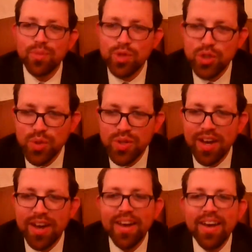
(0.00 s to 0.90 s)

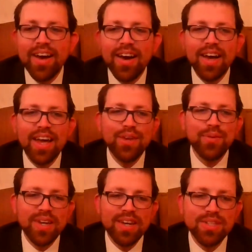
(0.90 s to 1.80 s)
Julia,
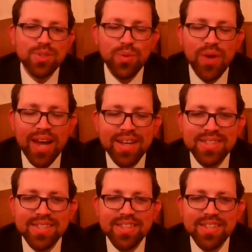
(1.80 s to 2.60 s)
anyone else who has